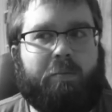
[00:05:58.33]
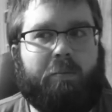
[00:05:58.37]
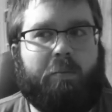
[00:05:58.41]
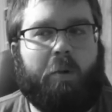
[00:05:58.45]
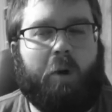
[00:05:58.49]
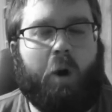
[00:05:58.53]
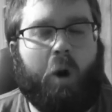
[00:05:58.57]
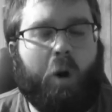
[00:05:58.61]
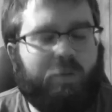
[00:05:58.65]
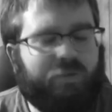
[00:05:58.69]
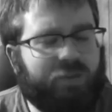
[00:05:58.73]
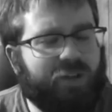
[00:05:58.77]

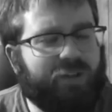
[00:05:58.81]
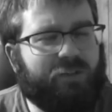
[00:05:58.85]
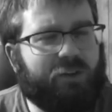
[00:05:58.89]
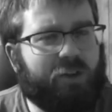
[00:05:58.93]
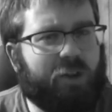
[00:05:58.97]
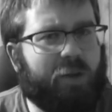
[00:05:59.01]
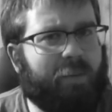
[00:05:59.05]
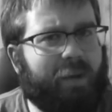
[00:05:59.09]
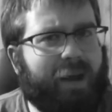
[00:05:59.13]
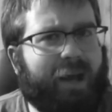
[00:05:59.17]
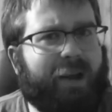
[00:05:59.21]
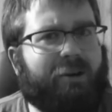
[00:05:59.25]
Hopefully for
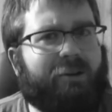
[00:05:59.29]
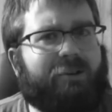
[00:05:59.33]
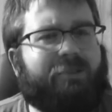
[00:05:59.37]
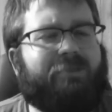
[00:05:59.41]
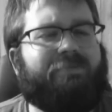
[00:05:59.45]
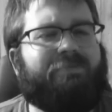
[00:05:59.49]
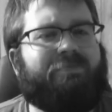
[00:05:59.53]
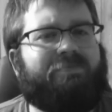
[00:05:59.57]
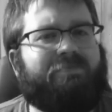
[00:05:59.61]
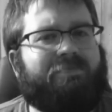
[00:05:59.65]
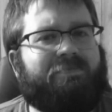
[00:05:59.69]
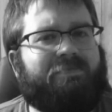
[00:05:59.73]
the better.
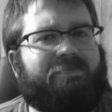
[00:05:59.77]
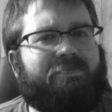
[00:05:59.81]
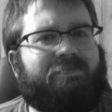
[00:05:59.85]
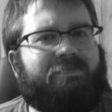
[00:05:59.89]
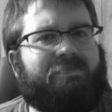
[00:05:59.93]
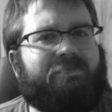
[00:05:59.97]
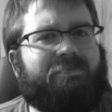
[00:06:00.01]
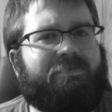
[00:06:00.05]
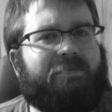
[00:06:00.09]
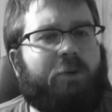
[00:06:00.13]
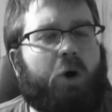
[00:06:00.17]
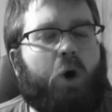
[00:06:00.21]

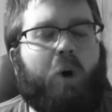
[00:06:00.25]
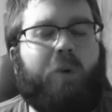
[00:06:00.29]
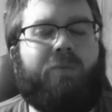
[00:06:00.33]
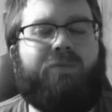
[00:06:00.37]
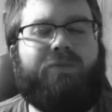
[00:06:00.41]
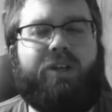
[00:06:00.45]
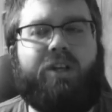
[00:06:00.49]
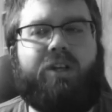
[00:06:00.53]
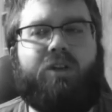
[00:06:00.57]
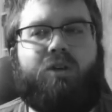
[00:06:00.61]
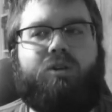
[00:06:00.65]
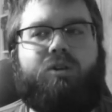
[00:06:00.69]

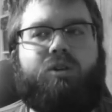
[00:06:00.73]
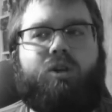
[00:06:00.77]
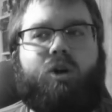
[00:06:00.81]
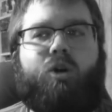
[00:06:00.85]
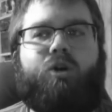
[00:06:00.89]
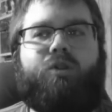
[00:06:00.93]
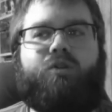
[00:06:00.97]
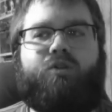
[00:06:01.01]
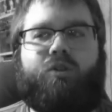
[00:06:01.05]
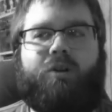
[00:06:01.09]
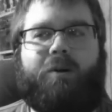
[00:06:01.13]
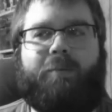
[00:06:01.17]
Hopefully you'll
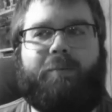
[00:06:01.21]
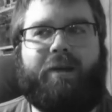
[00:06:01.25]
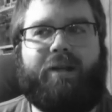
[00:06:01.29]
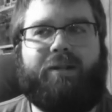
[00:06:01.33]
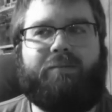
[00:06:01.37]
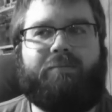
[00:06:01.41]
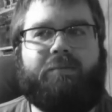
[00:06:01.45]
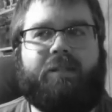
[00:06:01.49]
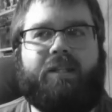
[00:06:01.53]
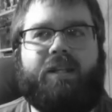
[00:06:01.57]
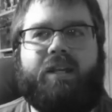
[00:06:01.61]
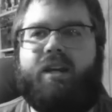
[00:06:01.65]
learn from
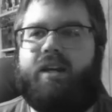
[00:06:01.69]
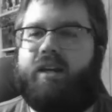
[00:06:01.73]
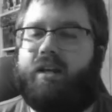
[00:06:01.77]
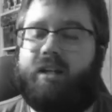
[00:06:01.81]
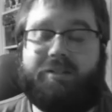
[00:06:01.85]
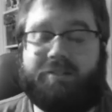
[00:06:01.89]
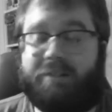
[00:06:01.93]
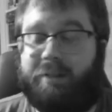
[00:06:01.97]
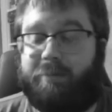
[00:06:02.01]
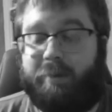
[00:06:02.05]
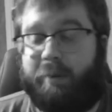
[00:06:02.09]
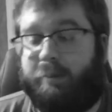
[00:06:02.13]
it,
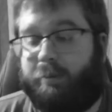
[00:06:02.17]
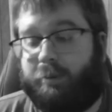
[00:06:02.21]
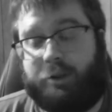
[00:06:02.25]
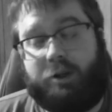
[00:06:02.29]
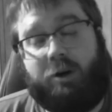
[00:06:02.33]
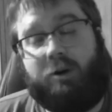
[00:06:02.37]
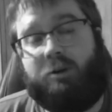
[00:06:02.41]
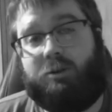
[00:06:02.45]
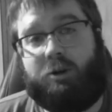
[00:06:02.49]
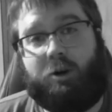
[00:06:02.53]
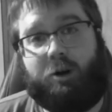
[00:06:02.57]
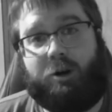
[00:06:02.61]
because some people
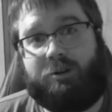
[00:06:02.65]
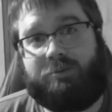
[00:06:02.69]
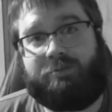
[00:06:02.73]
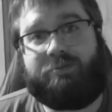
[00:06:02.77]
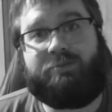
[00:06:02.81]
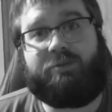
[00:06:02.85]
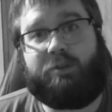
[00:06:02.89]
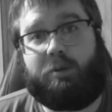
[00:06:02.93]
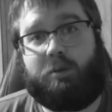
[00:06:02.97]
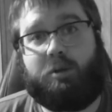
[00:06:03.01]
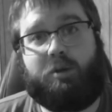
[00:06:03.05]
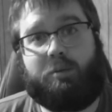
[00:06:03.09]
don't learn
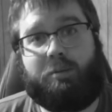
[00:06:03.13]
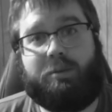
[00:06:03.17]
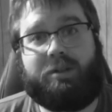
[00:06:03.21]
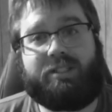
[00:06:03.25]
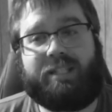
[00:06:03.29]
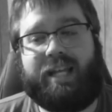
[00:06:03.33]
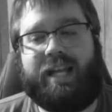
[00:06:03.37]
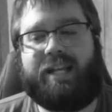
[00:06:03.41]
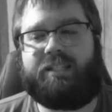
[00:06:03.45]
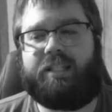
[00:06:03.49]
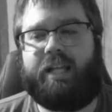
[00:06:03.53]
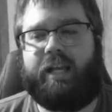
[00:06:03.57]
from their
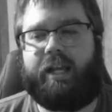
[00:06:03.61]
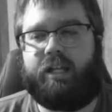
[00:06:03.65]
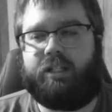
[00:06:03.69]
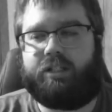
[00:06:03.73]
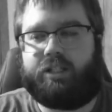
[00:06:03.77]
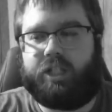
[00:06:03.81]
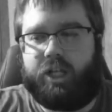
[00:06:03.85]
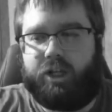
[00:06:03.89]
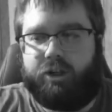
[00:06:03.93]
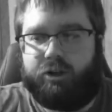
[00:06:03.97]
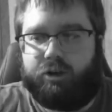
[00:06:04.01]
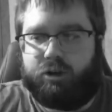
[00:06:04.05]
mistakes. They
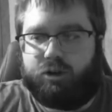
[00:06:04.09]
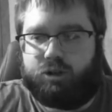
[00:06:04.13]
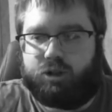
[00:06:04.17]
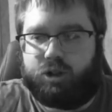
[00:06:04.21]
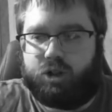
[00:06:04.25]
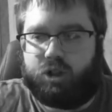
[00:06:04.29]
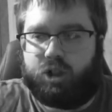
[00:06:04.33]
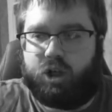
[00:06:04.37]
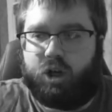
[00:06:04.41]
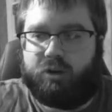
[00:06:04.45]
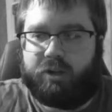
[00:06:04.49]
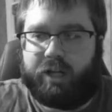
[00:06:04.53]
continue
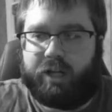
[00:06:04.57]
to go